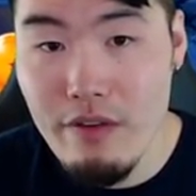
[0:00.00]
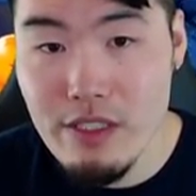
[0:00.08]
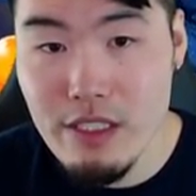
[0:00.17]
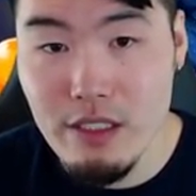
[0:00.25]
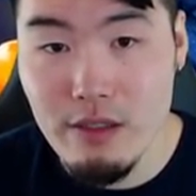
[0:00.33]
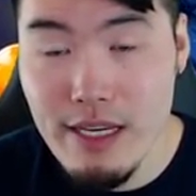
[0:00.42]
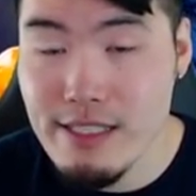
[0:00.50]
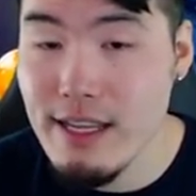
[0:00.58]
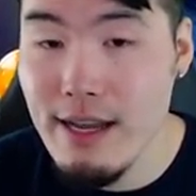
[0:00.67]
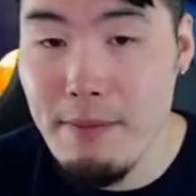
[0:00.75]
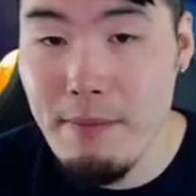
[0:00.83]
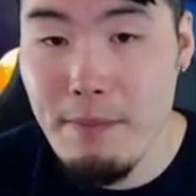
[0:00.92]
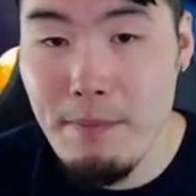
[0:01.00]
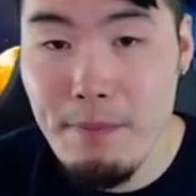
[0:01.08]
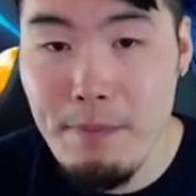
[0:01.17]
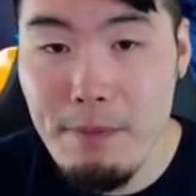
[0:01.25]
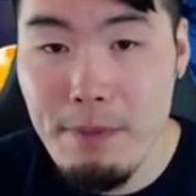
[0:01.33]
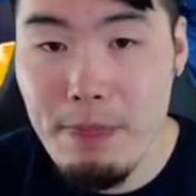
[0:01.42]
skill next time,
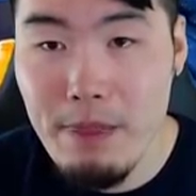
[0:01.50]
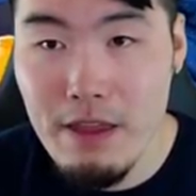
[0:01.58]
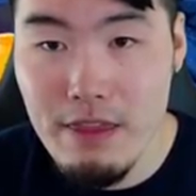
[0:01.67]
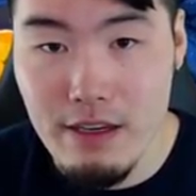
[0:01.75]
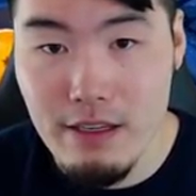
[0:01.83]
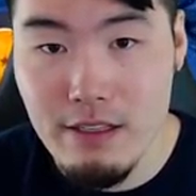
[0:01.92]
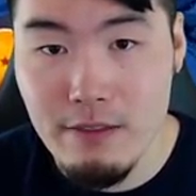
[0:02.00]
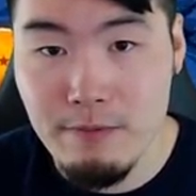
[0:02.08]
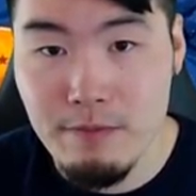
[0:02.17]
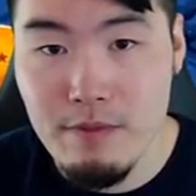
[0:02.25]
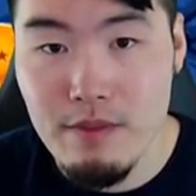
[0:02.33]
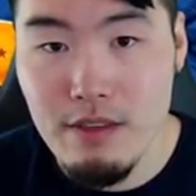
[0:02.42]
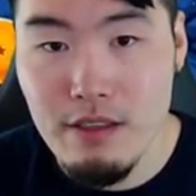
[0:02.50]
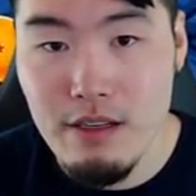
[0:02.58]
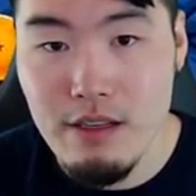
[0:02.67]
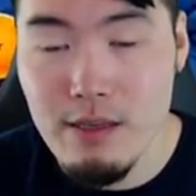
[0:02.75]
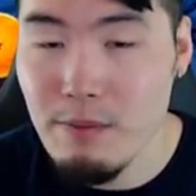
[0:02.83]
I think. Because I'm